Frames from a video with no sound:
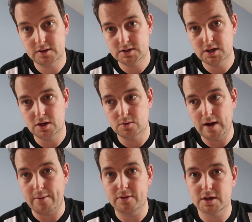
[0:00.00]
two
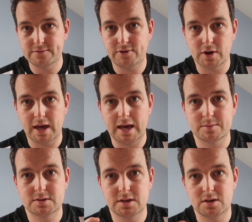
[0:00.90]
out of those four
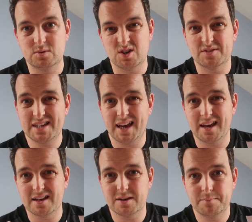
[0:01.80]
games to sort of take